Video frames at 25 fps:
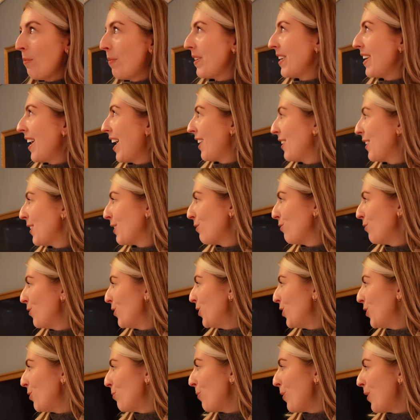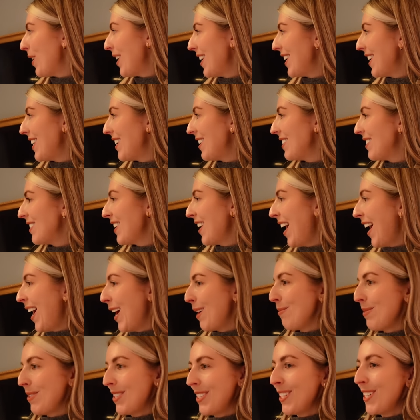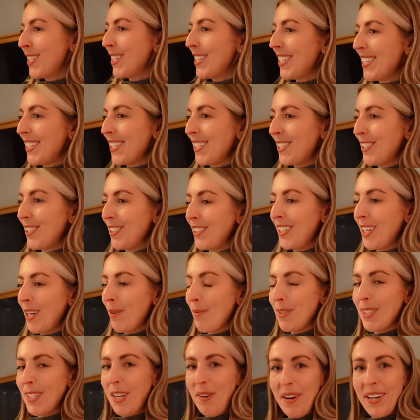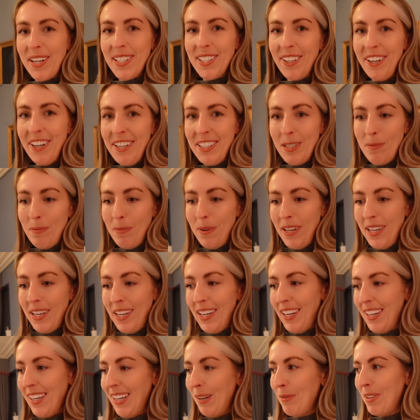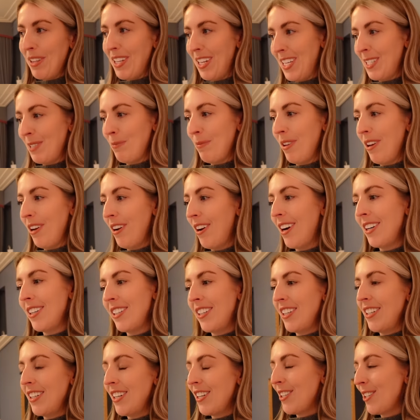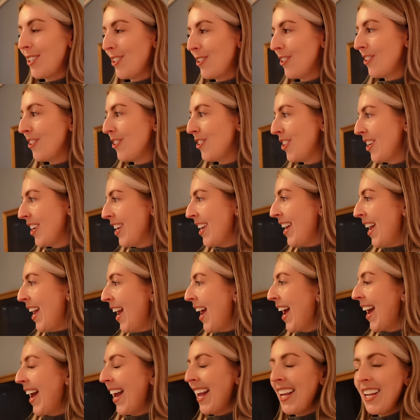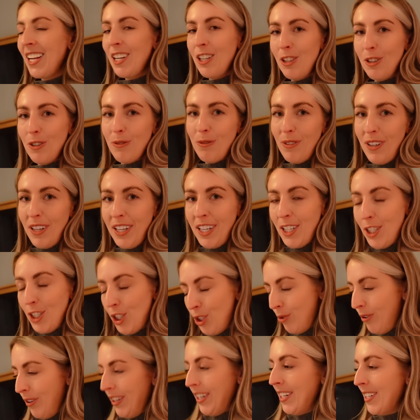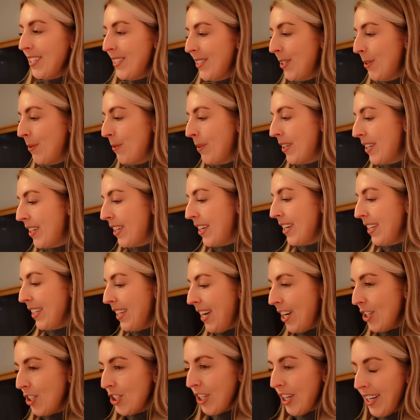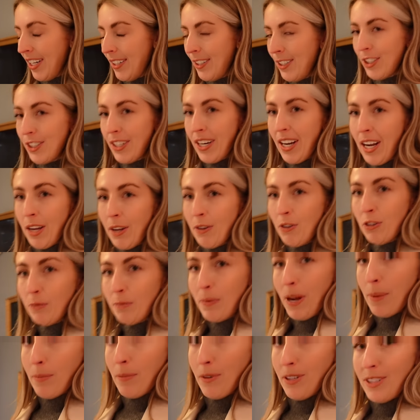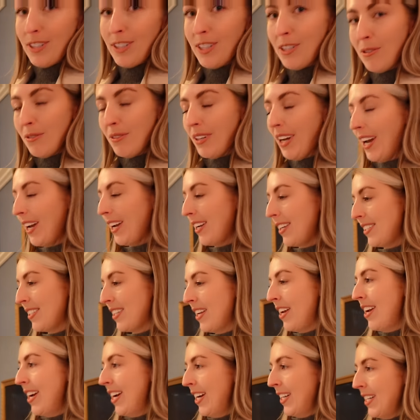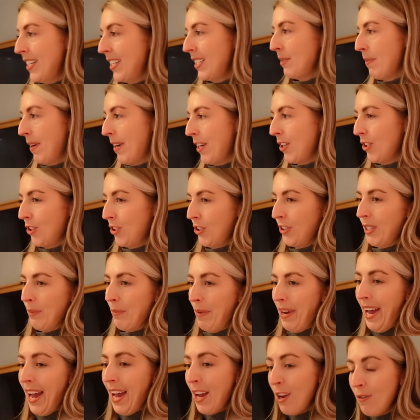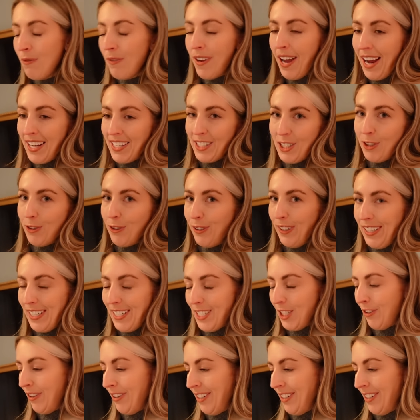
But yeah, this room is absolutely stunning. I'm so excited to be here with Elizabeth Arden. Such a lovely treat. So I'm gonna get changed now, unpack my suitcase. I need to make sure that my outfit hasn't creased or